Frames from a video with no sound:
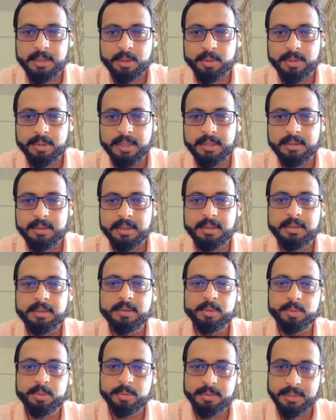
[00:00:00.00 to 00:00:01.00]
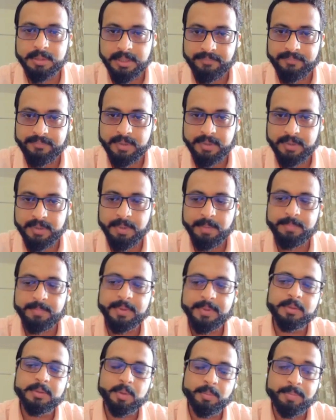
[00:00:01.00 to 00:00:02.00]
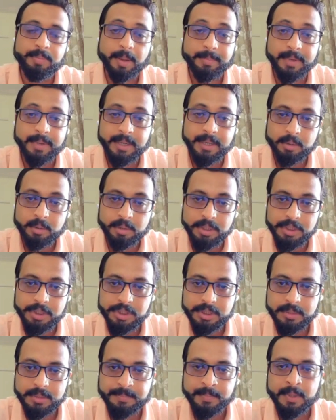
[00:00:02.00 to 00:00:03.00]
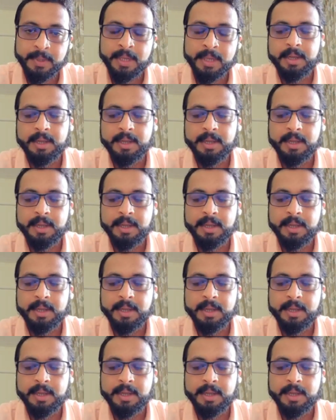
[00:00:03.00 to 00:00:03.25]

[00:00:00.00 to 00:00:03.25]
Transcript: donated to different people through public donation.